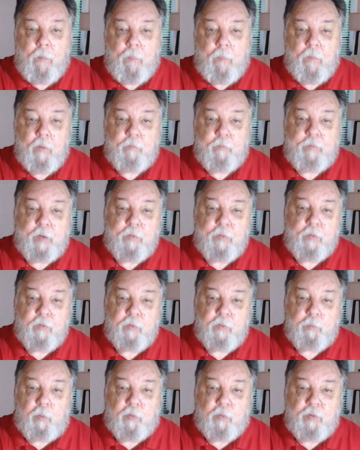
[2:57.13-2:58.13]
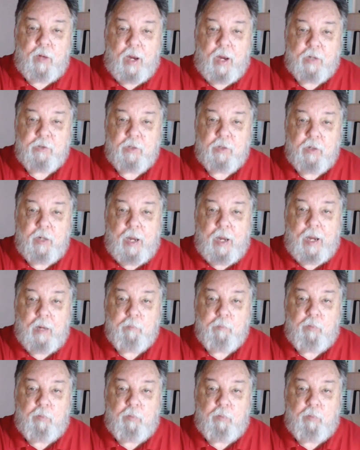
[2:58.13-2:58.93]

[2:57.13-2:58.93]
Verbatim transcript: The fifth is protection and